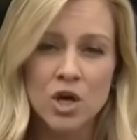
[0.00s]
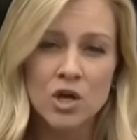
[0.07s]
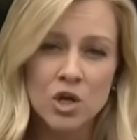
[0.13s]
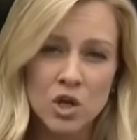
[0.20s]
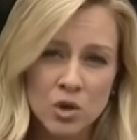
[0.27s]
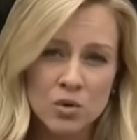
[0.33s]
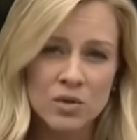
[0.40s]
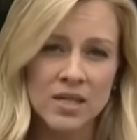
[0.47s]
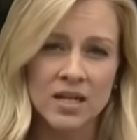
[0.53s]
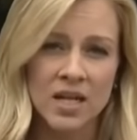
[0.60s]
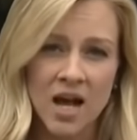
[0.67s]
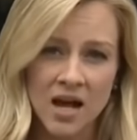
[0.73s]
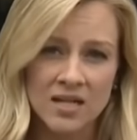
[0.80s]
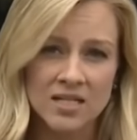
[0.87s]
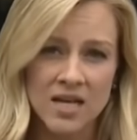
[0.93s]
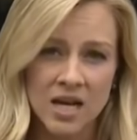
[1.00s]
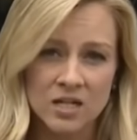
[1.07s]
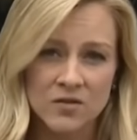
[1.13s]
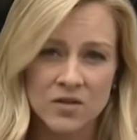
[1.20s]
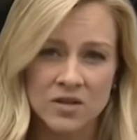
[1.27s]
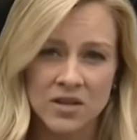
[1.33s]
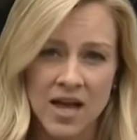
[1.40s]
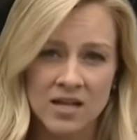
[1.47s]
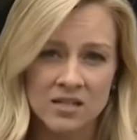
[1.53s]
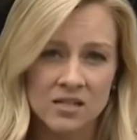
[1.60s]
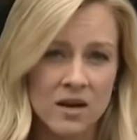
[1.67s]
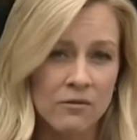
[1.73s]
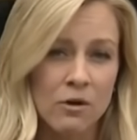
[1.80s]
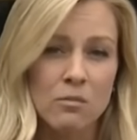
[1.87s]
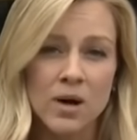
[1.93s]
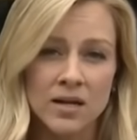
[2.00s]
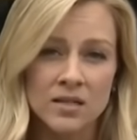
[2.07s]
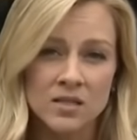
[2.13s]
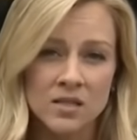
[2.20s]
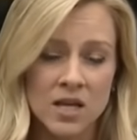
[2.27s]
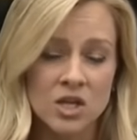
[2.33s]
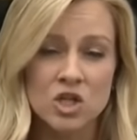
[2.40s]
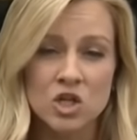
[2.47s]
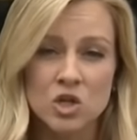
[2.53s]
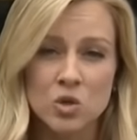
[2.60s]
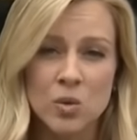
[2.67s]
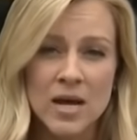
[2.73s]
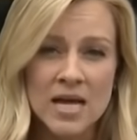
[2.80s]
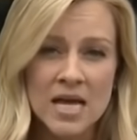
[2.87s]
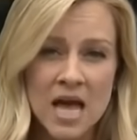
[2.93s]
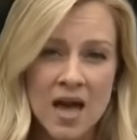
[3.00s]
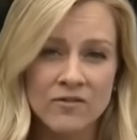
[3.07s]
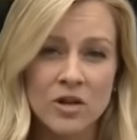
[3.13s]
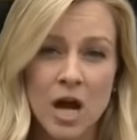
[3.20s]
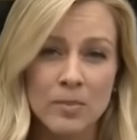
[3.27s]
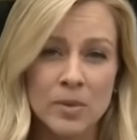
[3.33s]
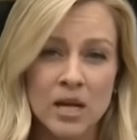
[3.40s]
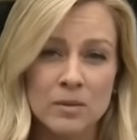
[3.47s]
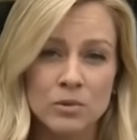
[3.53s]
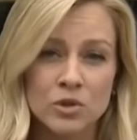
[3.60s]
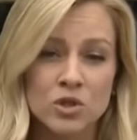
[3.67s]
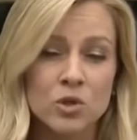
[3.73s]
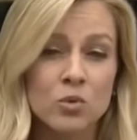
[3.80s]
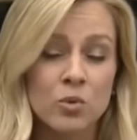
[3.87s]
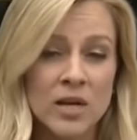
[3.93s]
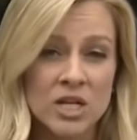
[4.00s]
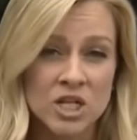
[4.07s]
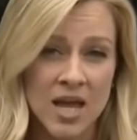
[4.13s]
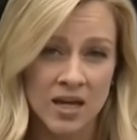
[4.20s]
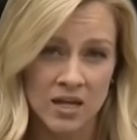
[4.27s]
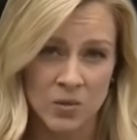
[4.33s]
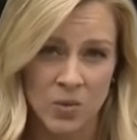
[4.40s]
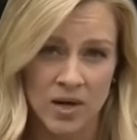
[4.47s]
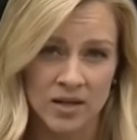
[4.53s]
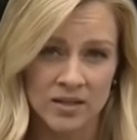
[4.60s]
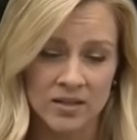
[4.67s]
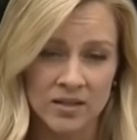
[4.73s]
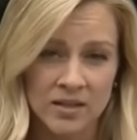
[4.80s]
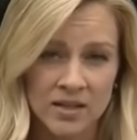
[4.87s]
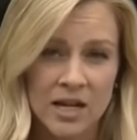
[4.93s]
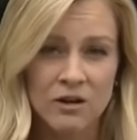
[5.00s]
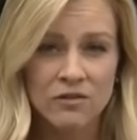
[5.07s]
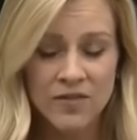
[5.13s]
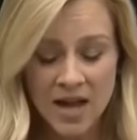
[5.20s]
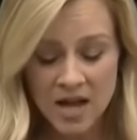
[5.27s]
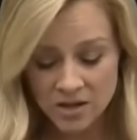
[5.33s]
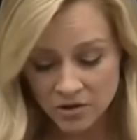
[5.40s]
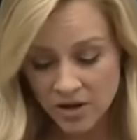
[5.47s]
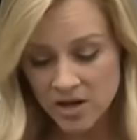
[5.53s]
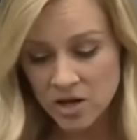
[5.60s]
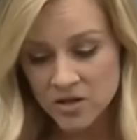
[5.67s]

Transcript: use and contact for the last several months. They too have not been able to reach anyone. Now, Fowler and her